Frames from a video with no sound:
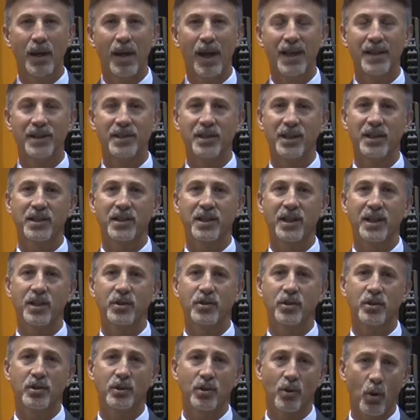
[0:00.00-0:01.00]
at 60
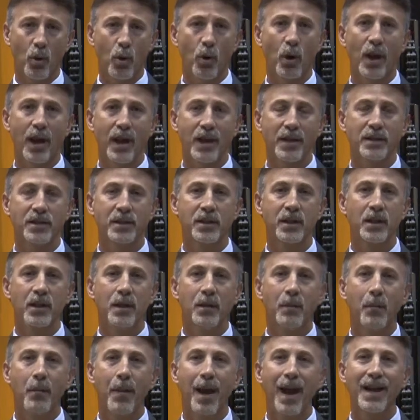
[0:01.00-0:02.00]
inches or less,
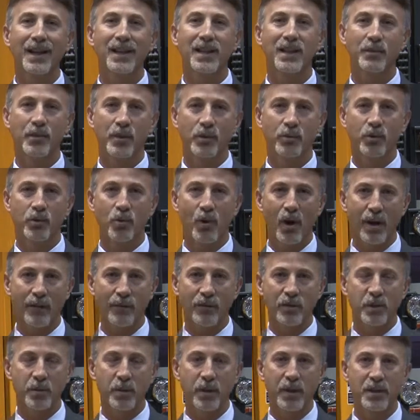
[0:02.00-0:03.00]
maximum
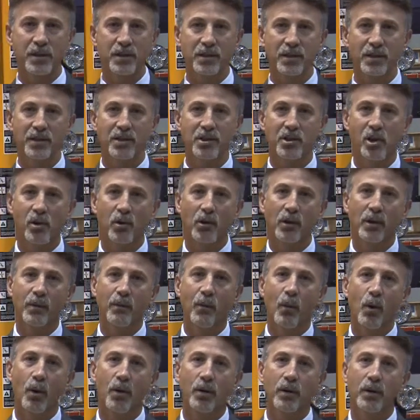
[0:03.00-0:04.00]
travel speed is considerably
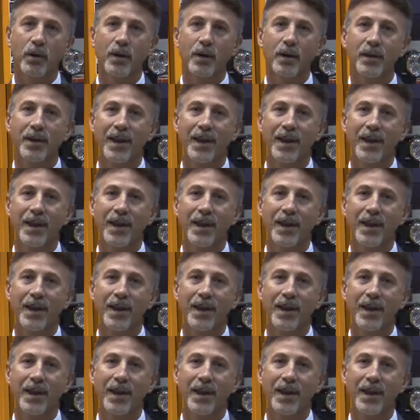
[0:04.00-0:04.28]
more